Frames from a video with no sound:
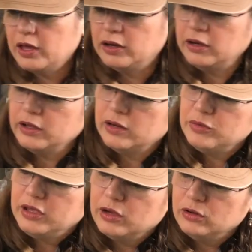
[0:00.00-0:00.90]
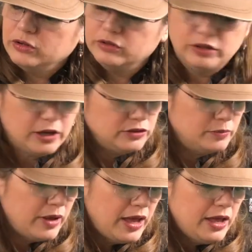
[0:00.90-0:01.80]
And then let me get all the dice
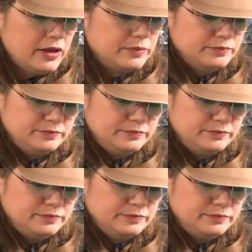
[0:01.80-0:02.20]
back.